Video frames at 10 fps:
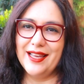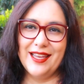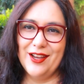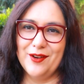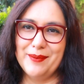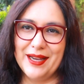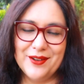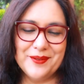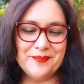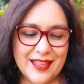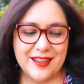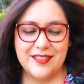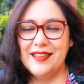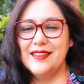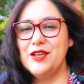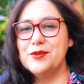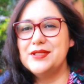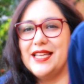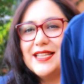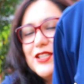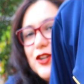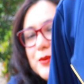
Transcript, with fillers: I care about. The other thing that you'll see as an